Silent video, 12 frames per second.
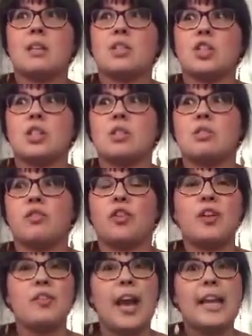just
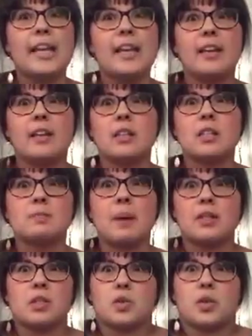free writing and
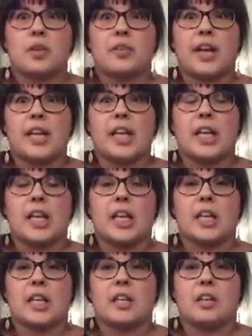expository writing
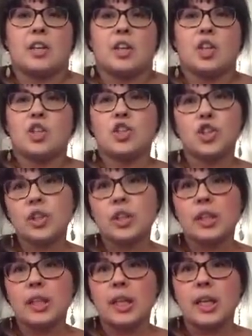and
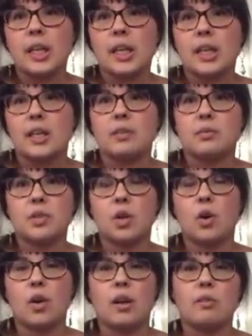journaling and
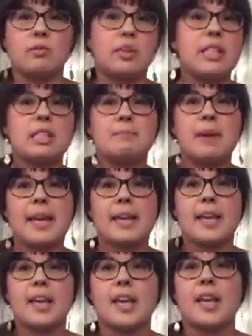list
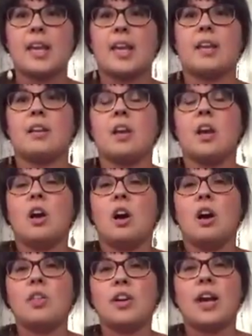making and
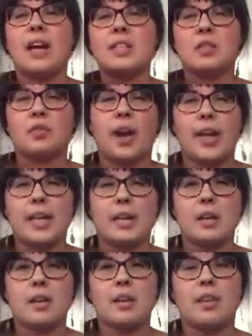other kinds of
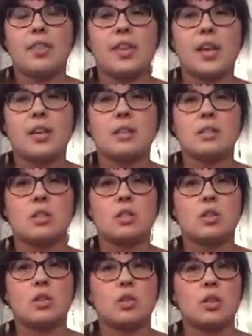writing things
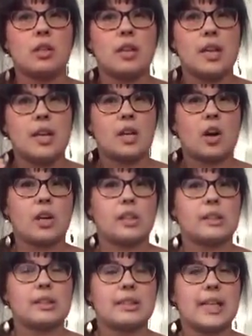in our
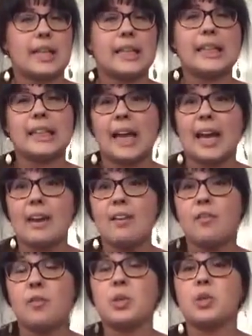daily
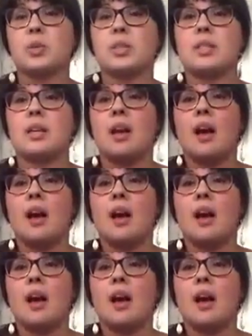life, which was